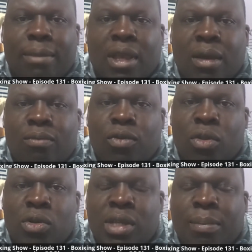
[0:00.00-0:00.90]
um, for
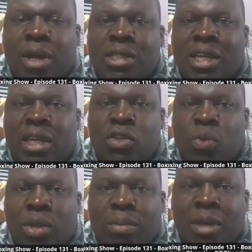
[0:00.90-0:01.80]
those that bought tickets
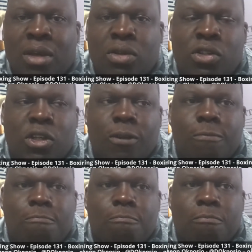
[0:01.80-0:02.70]
with meals.
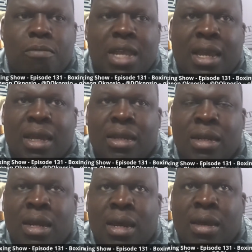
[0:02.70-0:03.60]

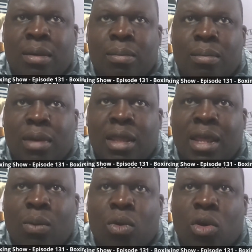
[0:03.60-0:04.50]
And um, and
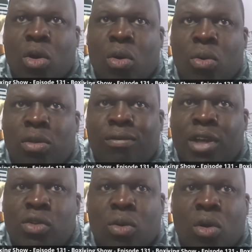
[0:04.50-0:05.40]
that will go. The
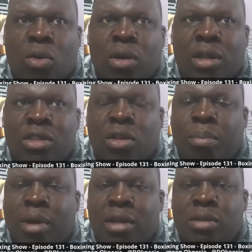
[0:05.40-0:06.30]
fights will go until
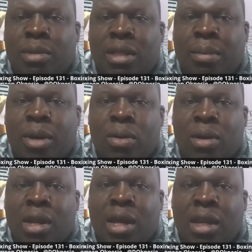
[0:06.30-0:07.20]
approximately about
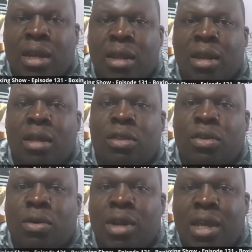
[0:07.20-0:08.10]
nine nine
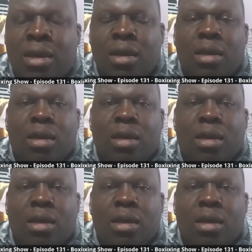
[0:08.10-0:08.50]
thirty,